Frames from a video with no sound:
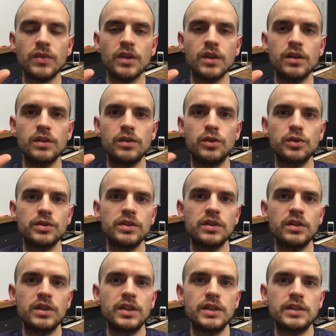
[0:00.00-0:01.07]
using
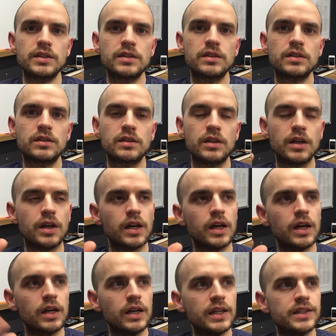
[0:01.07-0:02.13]
his
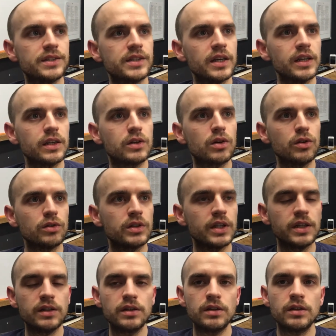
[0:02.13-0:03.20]
let's say
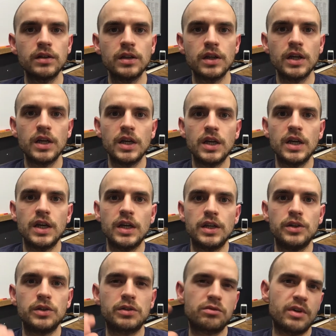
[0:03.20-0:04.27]
content.
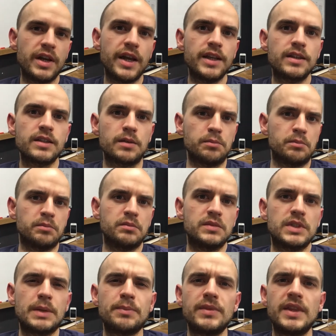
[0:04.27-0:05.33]
You create some
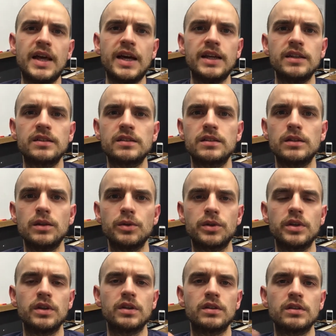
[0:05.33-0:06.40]
nice
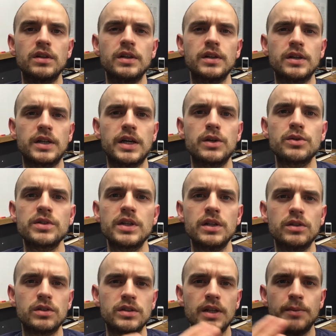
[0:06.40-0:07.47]
looking carousel
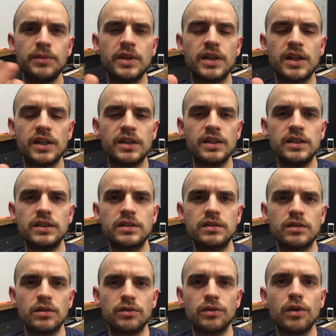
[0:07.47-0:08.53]
or something like this,
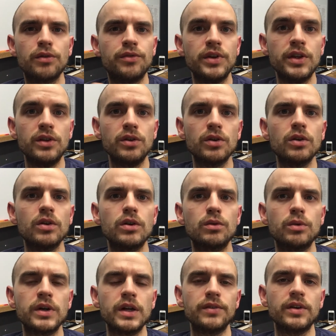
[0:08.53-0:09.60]
or video or
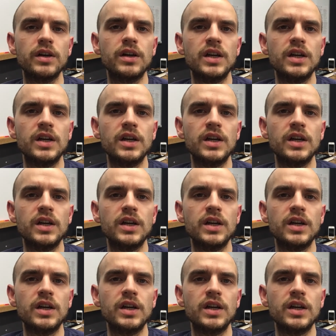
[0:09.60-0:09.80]
whatever.